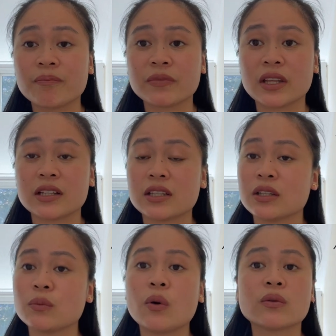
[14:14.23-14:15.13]
it
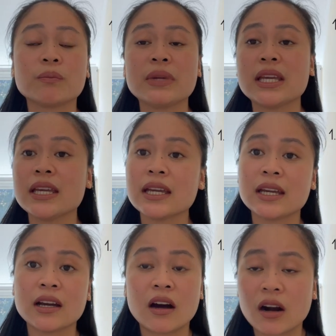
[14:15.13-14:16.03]
won't be
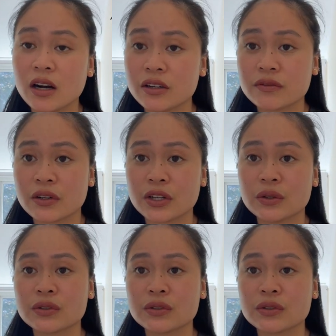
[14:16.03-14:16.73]
hard for you.